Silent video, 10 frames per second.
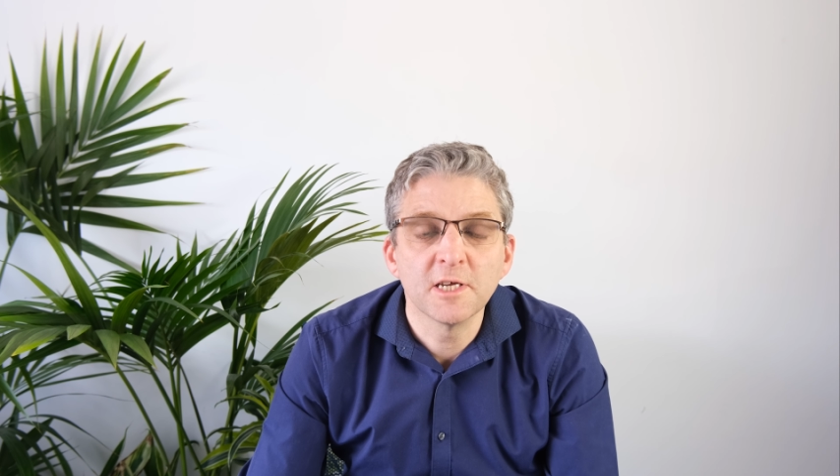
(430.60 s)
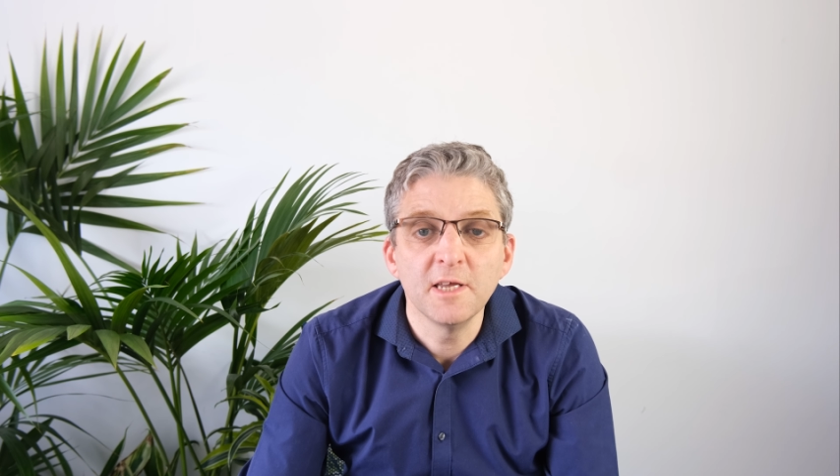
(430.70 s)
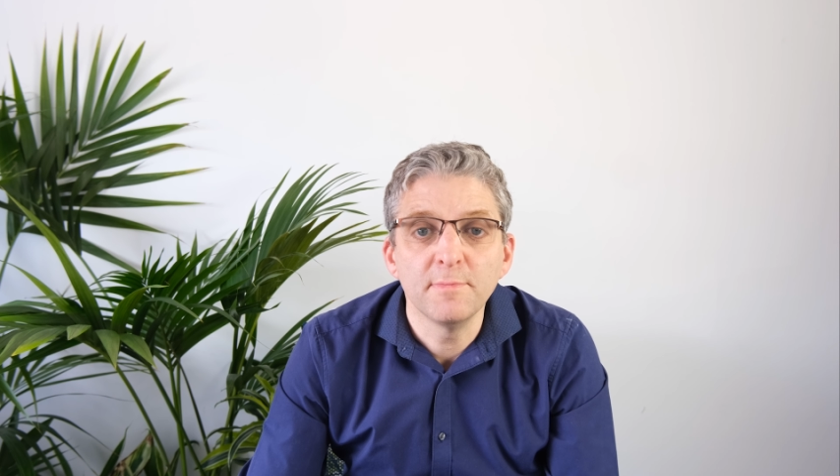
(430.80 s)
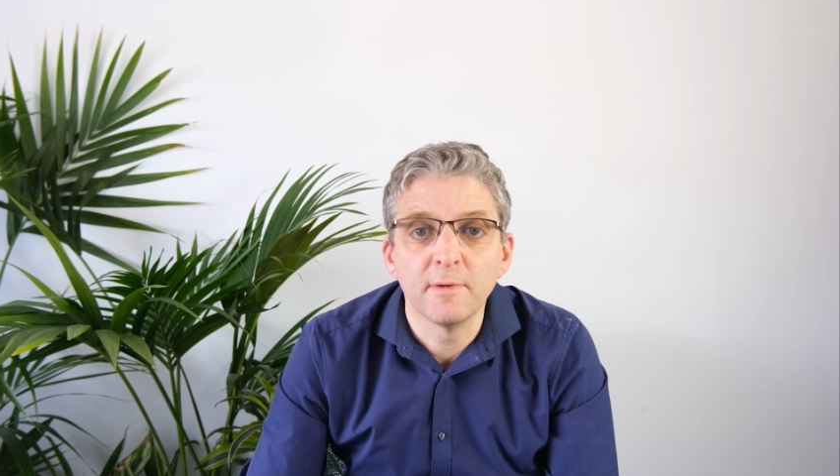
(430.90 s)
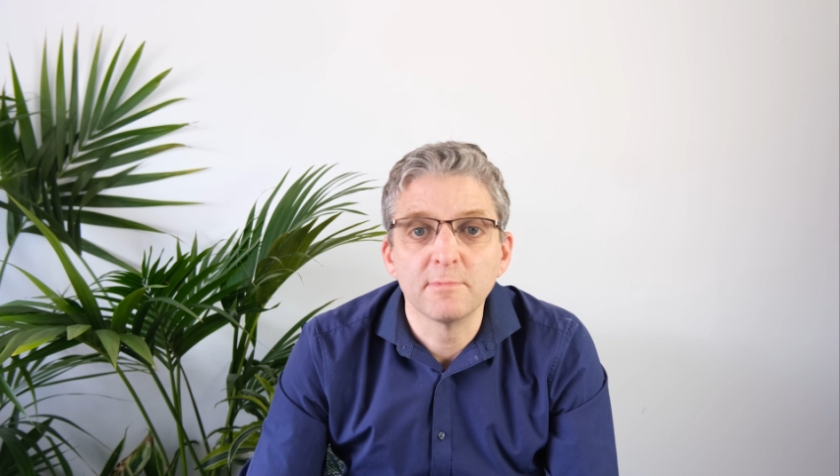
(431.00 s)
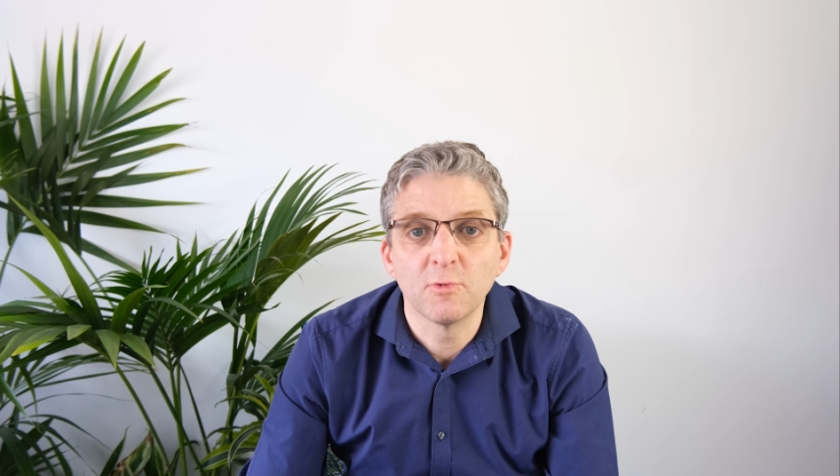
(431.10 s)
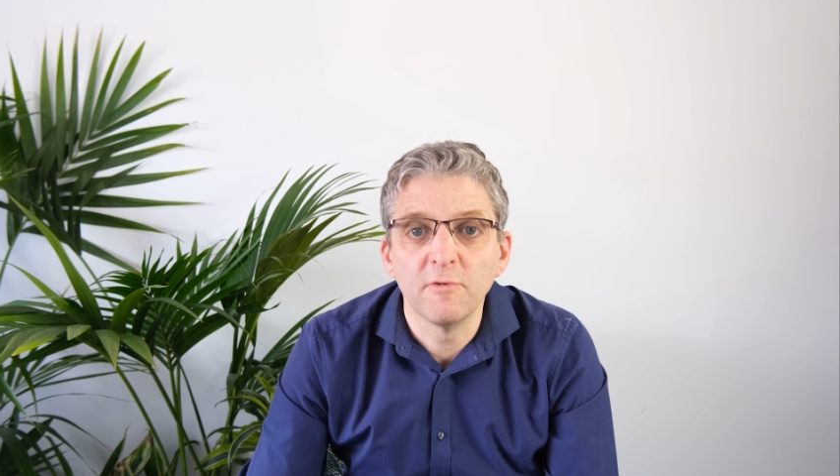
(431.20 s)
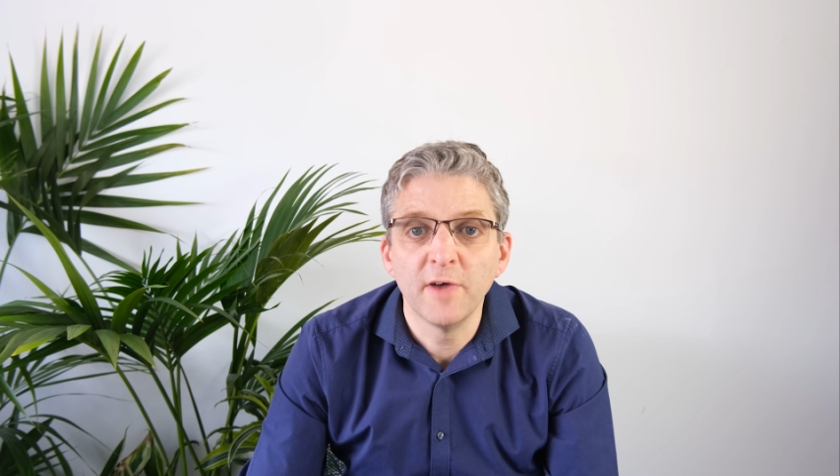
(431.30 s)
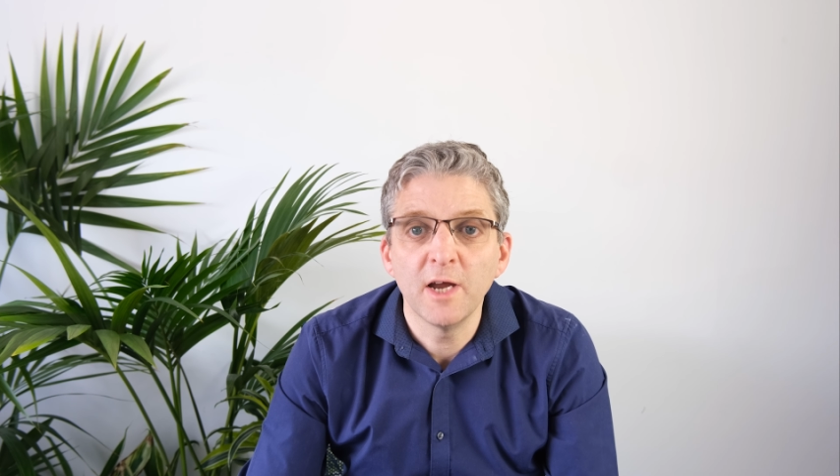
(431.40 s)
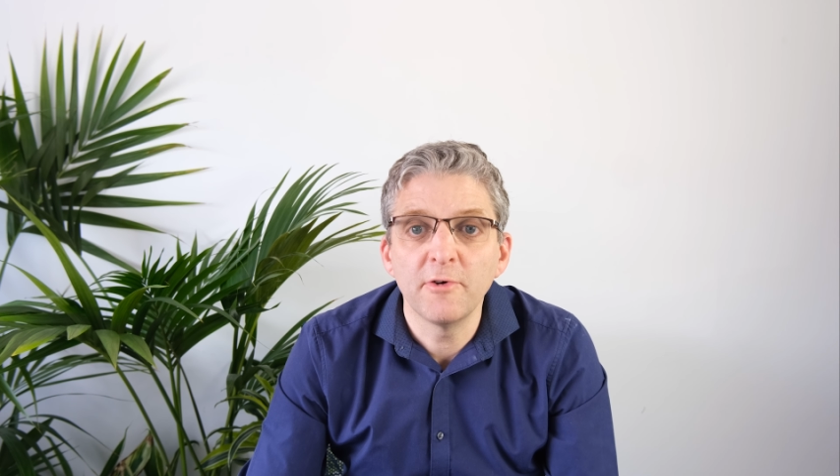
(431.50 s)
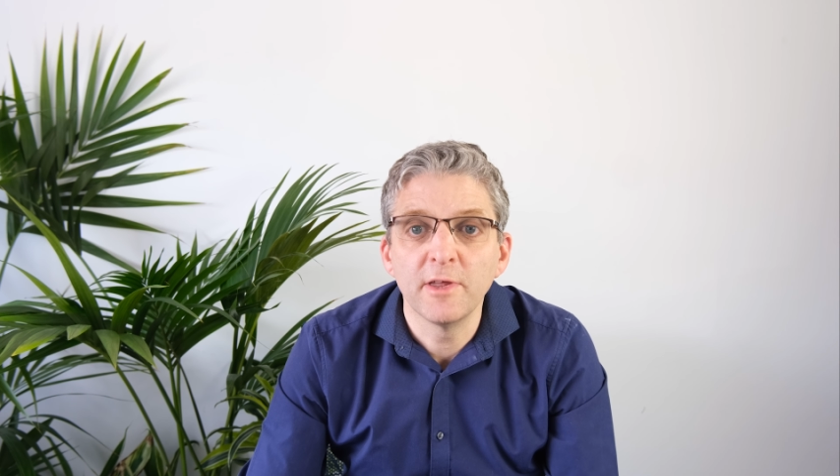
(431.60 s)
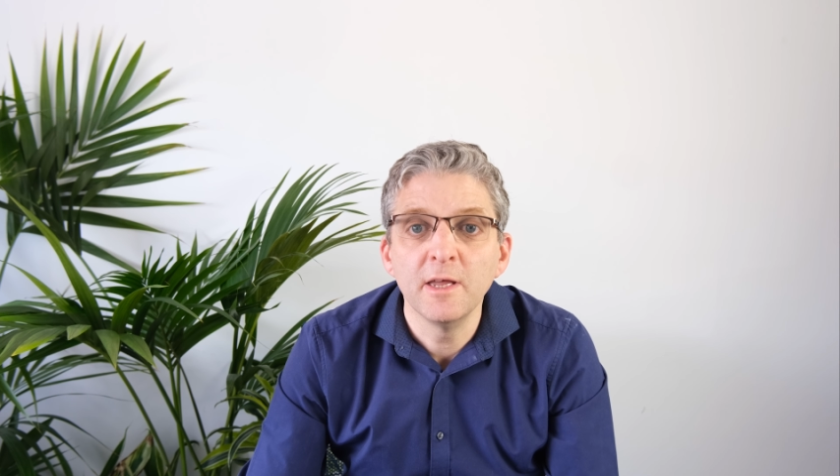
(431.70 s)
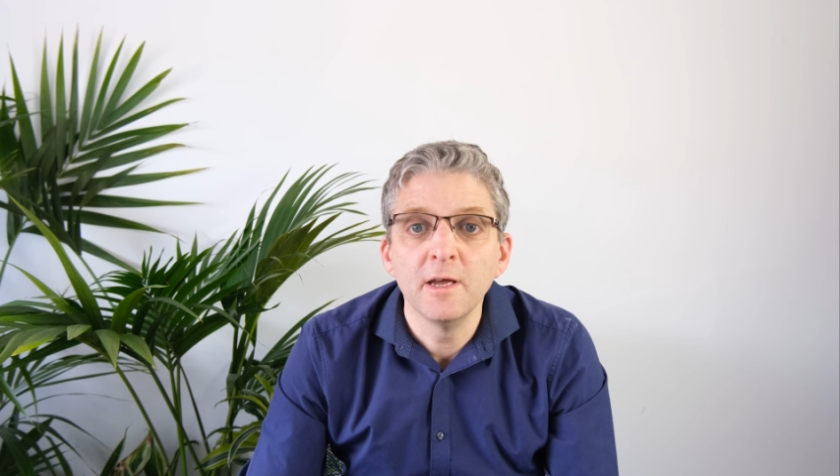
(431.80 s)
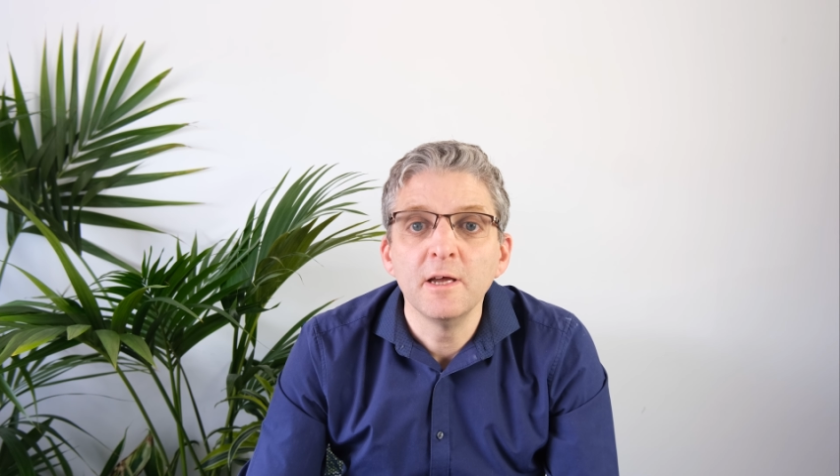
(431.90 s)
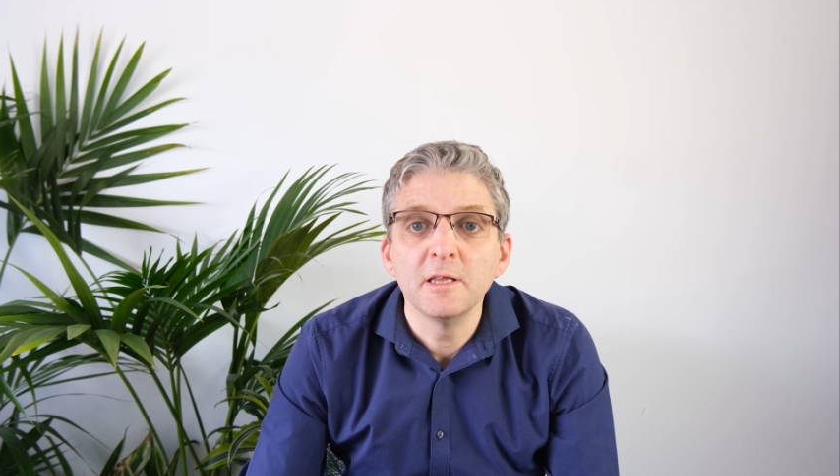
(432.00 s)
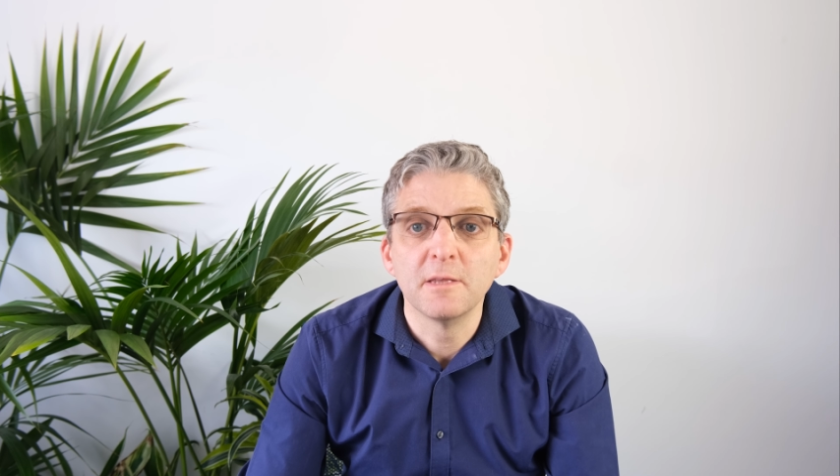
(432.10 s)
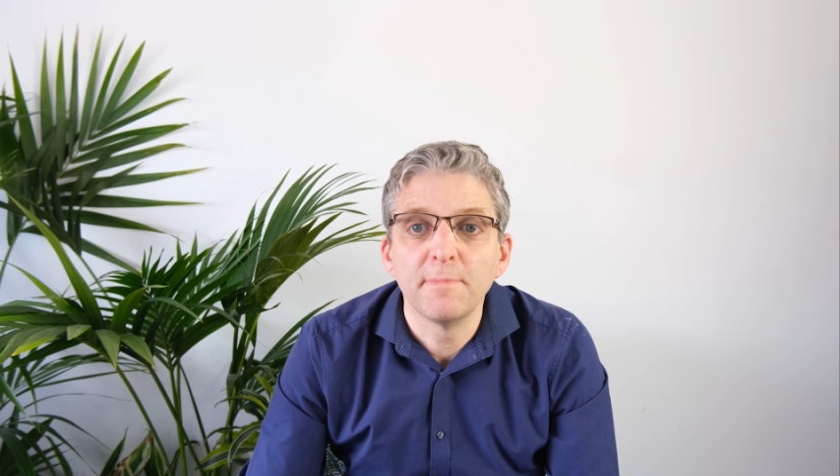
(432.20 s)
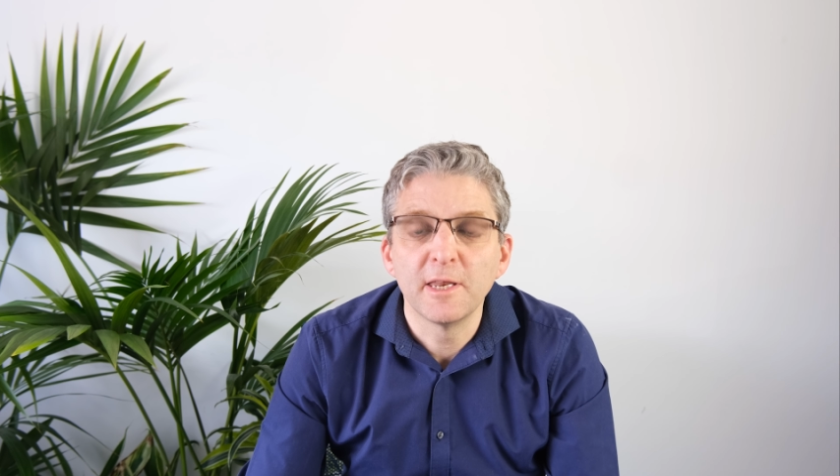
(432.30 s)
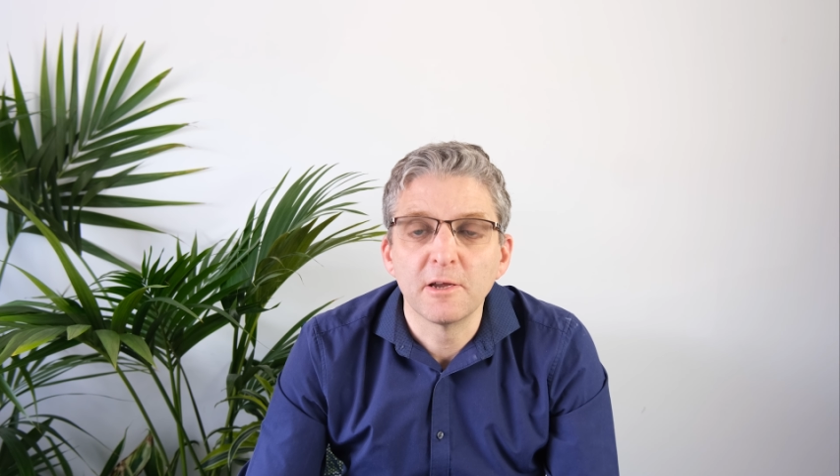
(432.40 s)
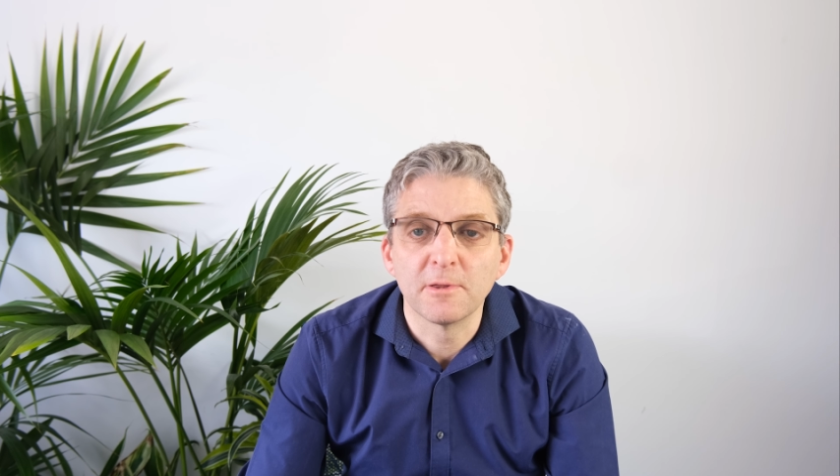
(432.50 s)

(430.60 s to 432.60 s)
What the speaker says: heat pumps will vary depending